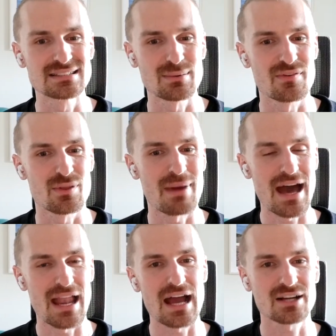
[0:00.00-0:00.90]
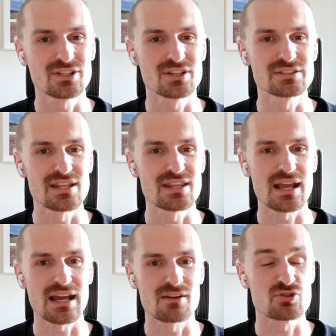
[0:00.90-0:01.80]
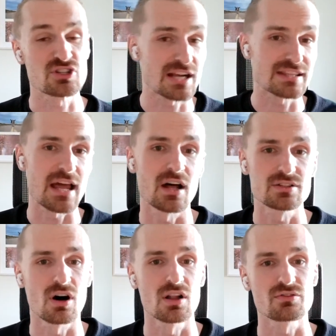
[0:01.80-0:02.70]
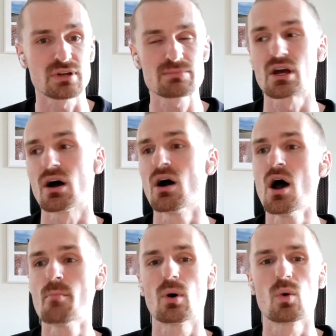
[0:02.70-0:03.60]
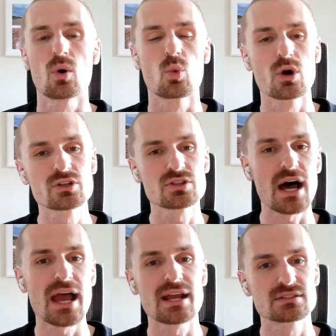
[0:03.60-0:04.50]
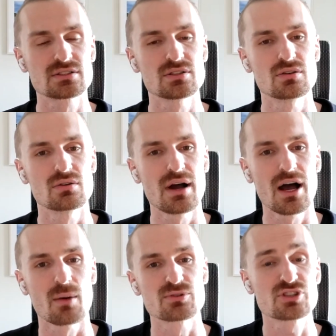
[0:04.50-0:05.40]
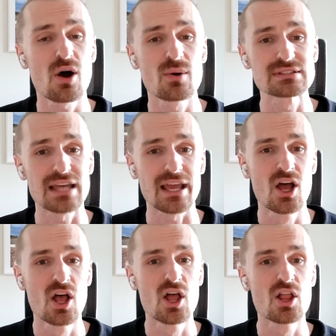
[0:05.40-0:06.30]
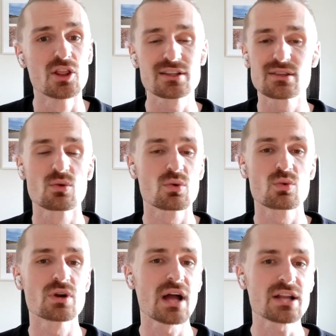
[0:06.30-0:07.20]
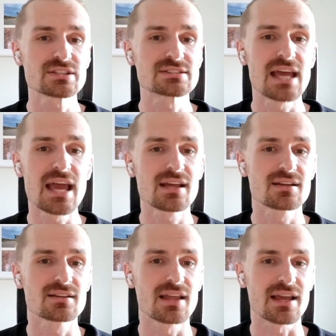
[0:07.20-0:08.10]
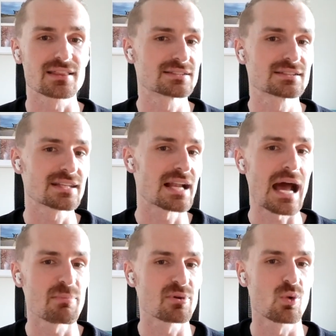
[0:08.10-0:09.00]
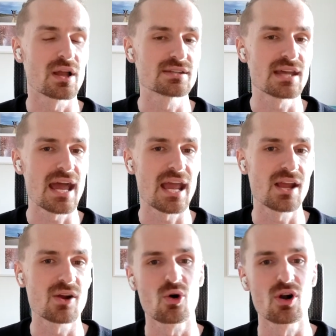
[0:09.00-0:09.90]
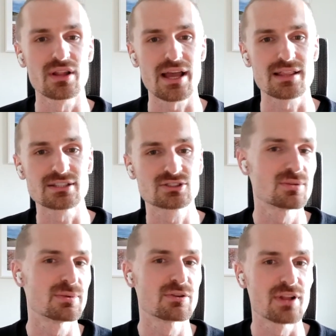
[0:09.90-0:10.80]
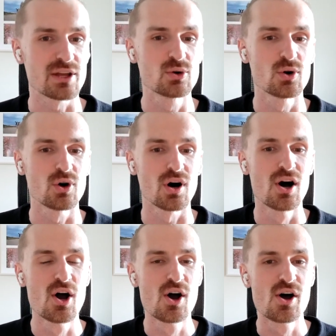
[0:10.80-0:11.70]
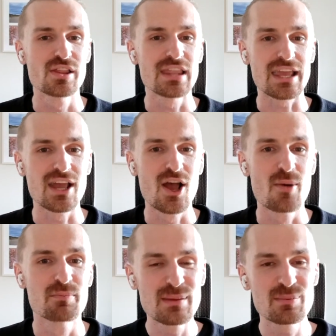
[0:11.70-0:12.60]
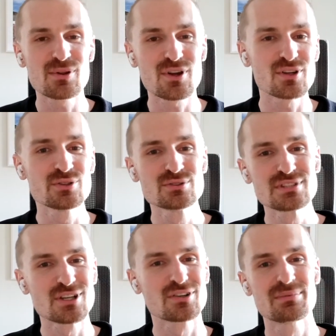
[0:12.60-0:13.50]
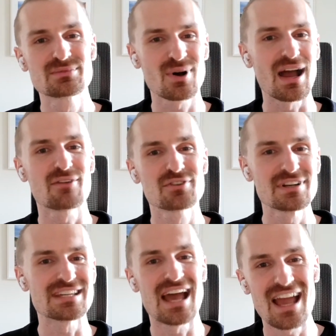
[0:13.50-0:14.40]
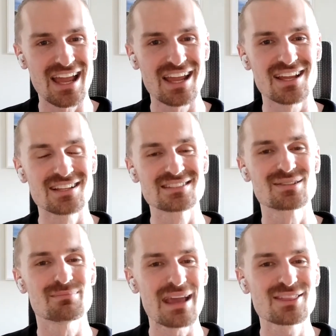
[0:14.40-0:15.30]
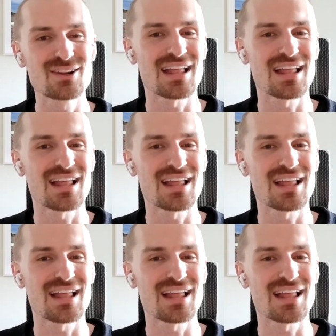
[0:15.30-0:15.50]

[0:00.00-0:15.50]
the bad actors and they kind of project that onto all of crypto. But what we're trying to help show is like look, we're not just saying like this is going to happen one day or like this could be really cool. Like people are using crypto every day to make their lives